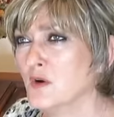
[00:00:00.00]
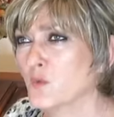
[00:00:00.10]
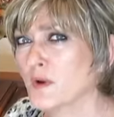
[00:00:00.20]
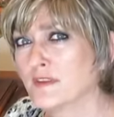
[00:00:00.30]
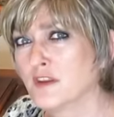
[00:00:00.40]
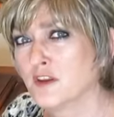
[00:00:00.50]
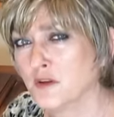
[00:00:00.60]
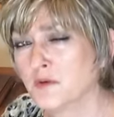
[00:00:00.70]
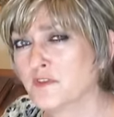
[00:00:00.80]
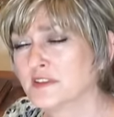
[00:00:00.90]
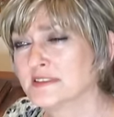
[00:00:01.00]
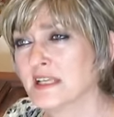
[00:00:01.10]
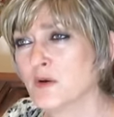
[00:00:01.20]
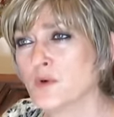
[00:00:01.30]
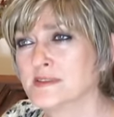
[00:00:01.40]
what the universe
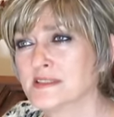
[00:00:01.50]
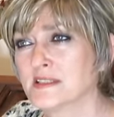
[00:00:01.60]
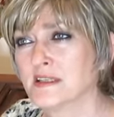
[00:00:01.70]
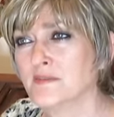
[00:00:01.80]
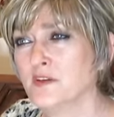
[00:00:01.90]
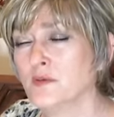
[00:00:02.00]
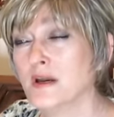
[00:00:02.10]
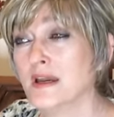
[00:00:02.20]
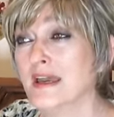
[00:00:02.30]
now wants to give you.